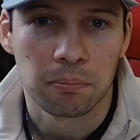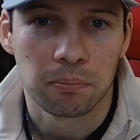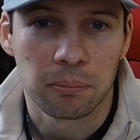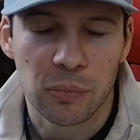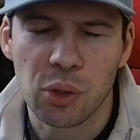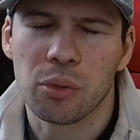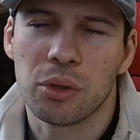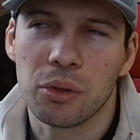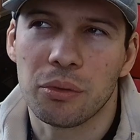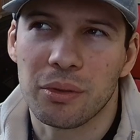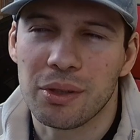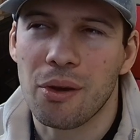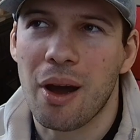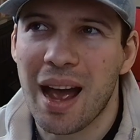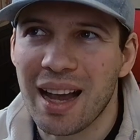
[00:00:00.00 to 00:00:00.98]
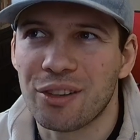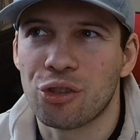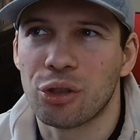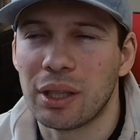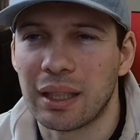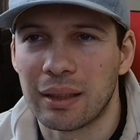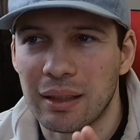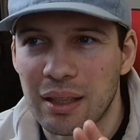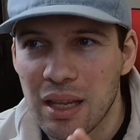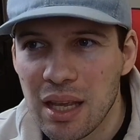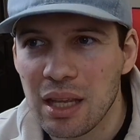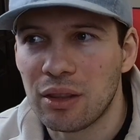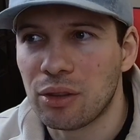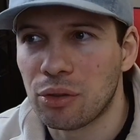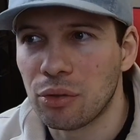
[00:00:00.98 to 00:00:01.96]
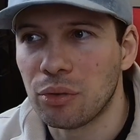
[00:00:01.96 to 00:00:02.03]
you actually
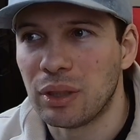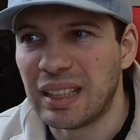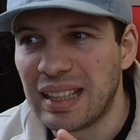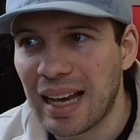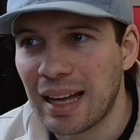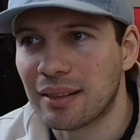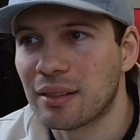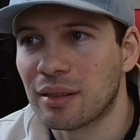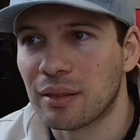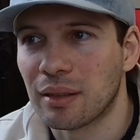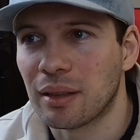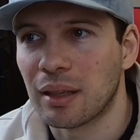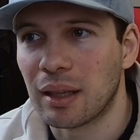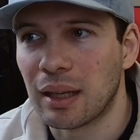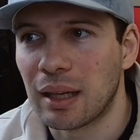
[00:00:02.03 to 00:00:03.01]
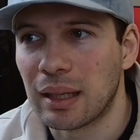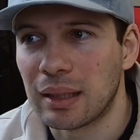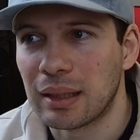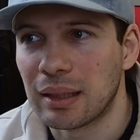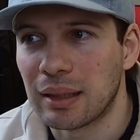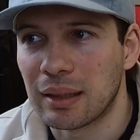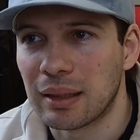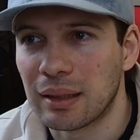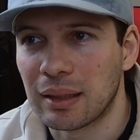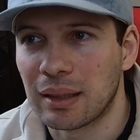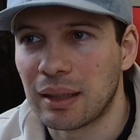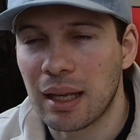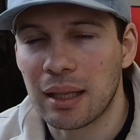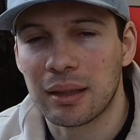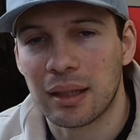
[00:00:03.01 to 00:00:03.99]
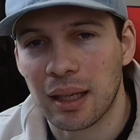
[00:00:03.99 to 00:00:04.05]
need to get
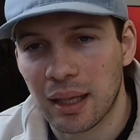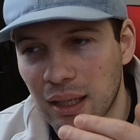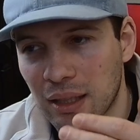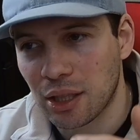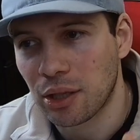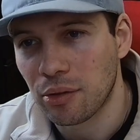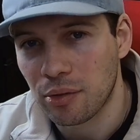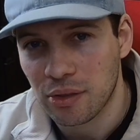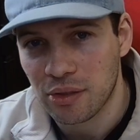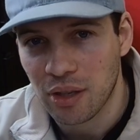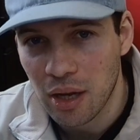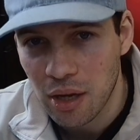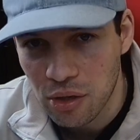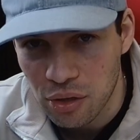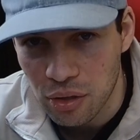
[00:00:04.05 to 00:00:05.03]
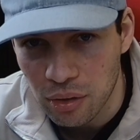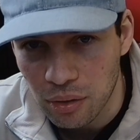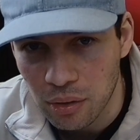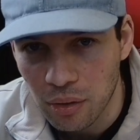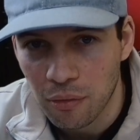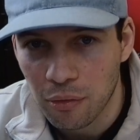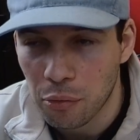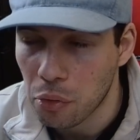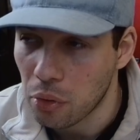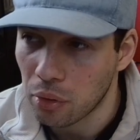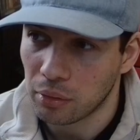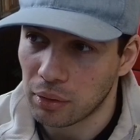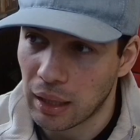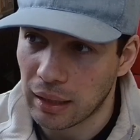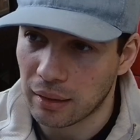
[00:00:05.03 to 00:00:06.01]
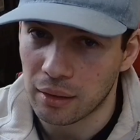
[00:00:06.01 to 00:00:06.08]
the categorization for
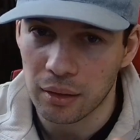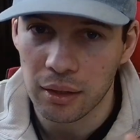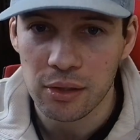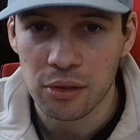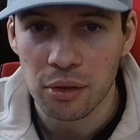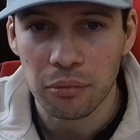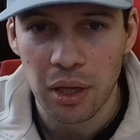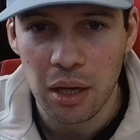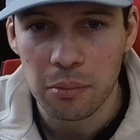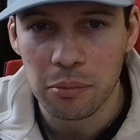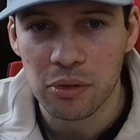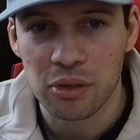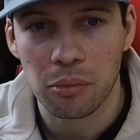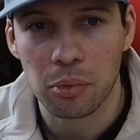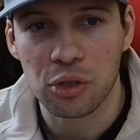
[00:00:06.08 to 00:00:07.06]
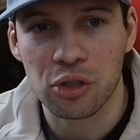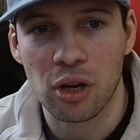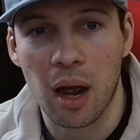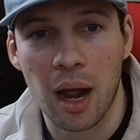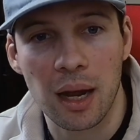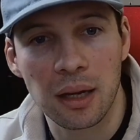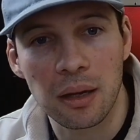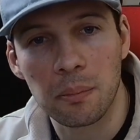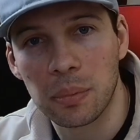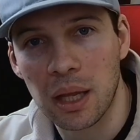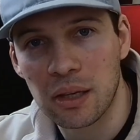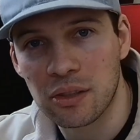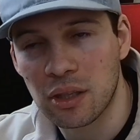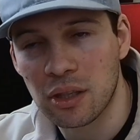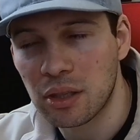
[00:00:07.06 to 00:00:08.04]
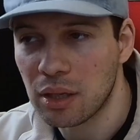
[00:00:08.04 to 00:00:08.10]
list of games which are high
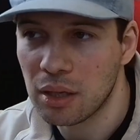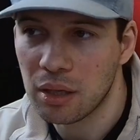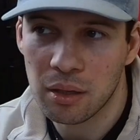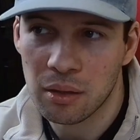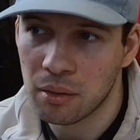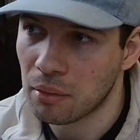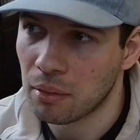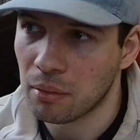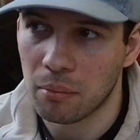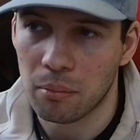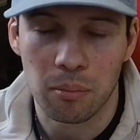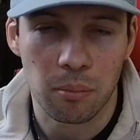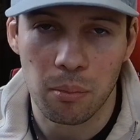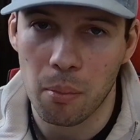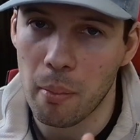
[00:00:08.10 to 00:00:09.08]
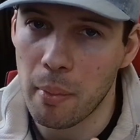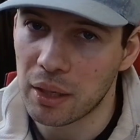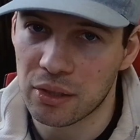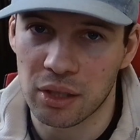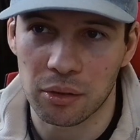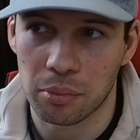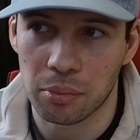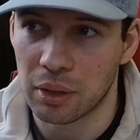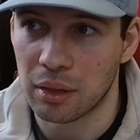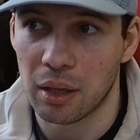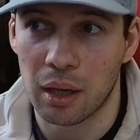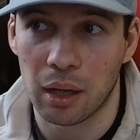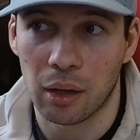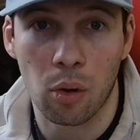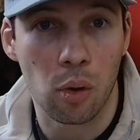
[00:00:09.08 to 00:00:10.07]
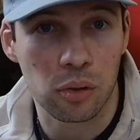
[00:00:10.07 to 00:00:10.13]
complexity, mix it with
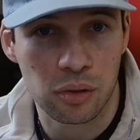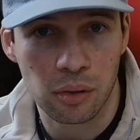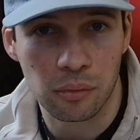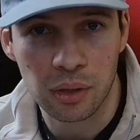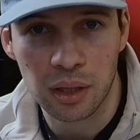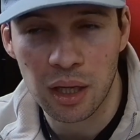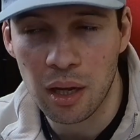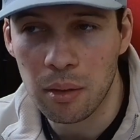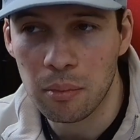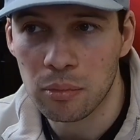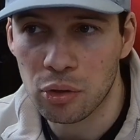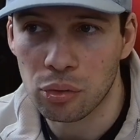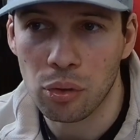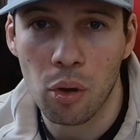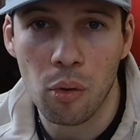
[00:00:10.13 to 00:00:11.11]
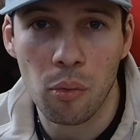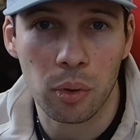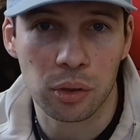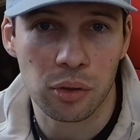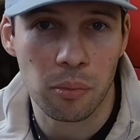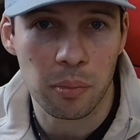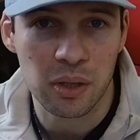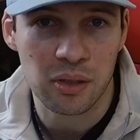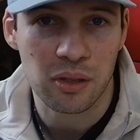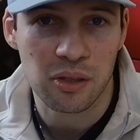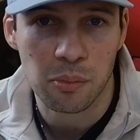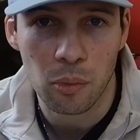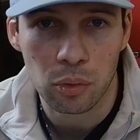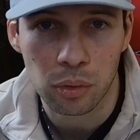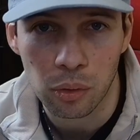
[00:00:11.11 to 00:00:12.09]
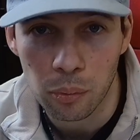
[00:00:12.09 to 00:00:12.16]
the cost of the game to know what your business
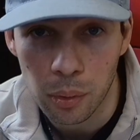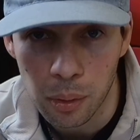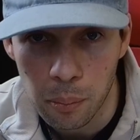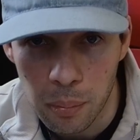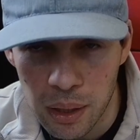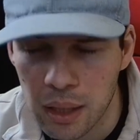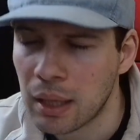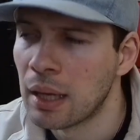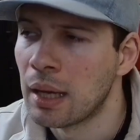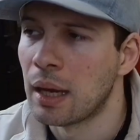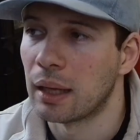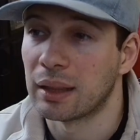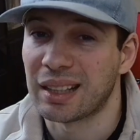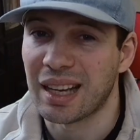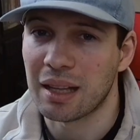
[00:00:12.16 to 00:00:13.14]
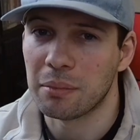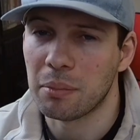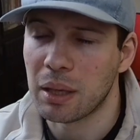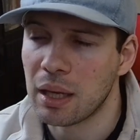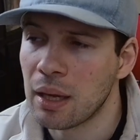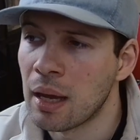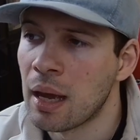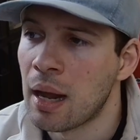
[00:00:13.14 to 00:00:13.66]
model will be and can be.